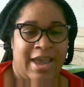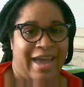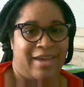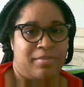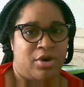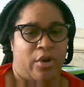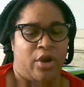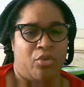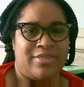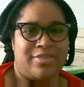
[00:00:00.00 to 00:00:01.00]
I had
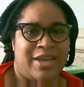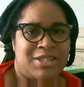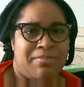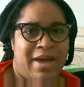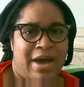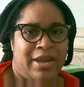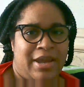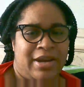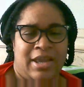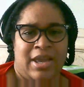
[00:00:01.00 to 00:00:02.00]
heard great things about
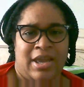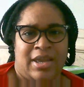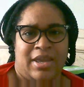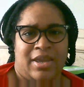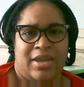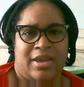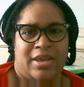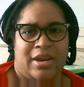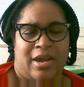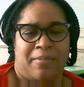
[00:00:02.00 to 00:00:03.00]
it,
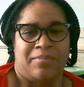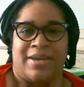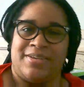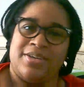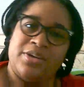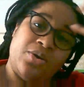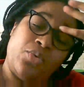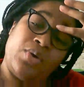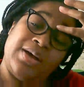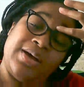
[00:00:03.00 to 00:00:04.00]
and I'm like, you know
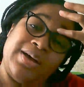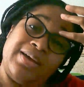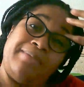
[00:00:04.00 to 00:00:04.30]
what?